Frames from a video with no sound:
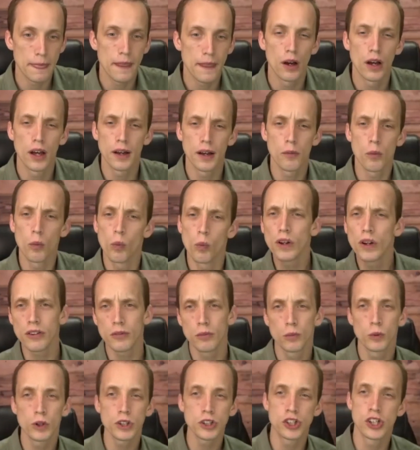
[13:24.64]
uh, what
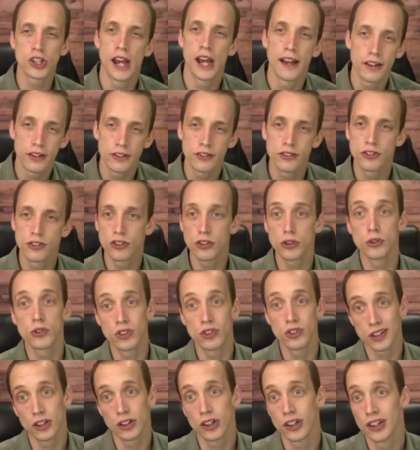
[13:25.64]
what challenges do you
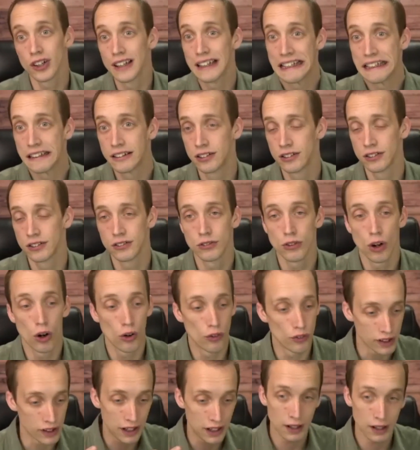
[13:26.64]
see you're going to need to
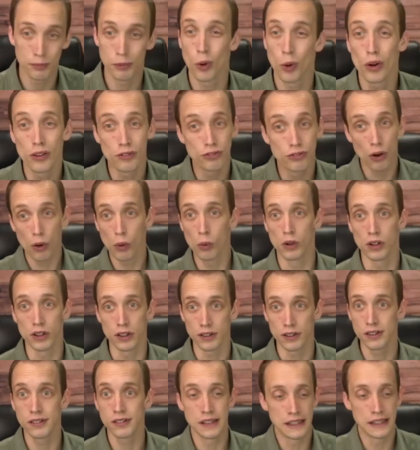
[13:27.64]
overcome going forward
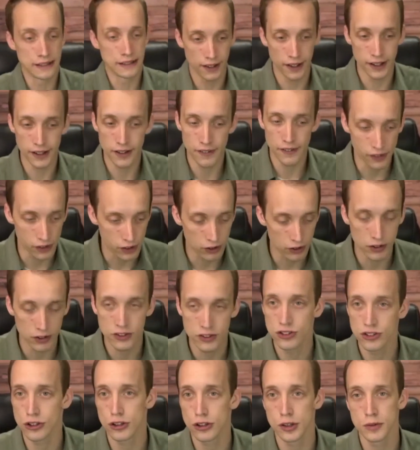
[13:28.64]
in light of the current
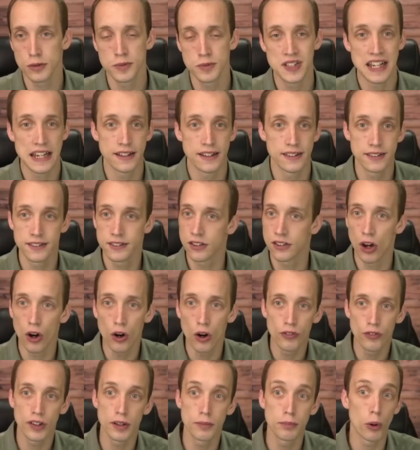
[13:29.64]
circumstances
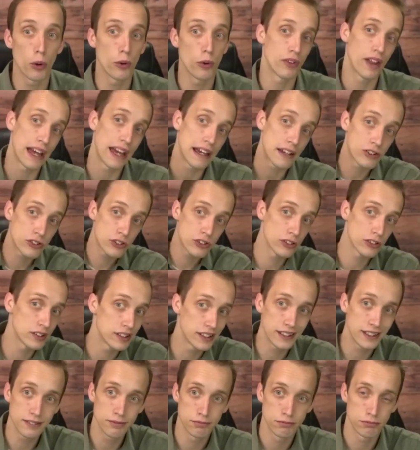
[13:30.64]
covid both
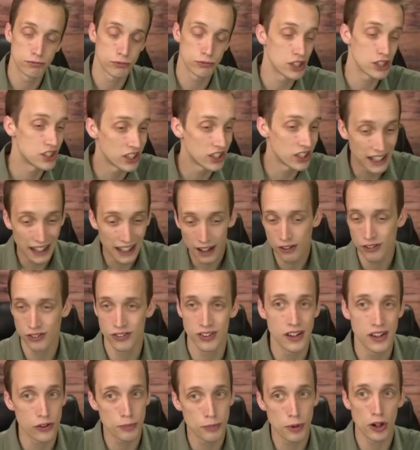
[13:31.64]
externally reaching out
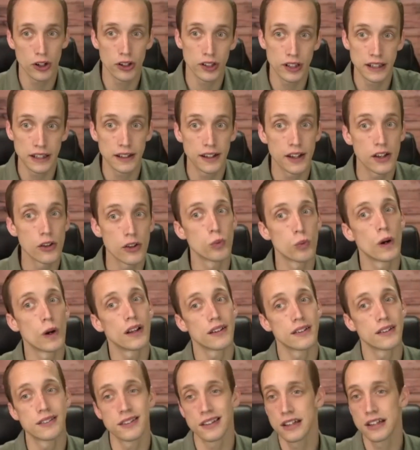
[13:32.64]
sales marketing as
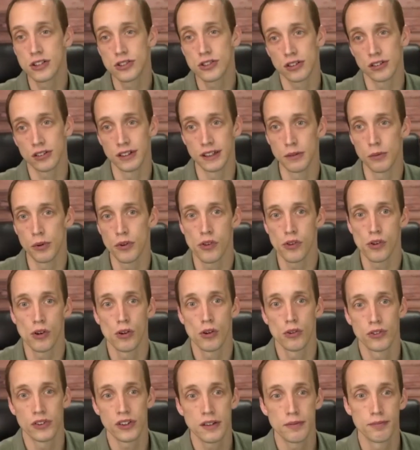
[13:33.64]
well as internally with your
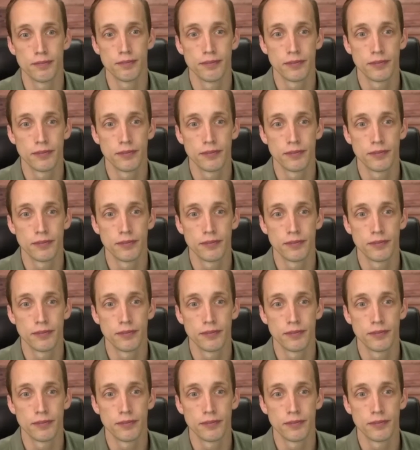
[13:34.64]
own team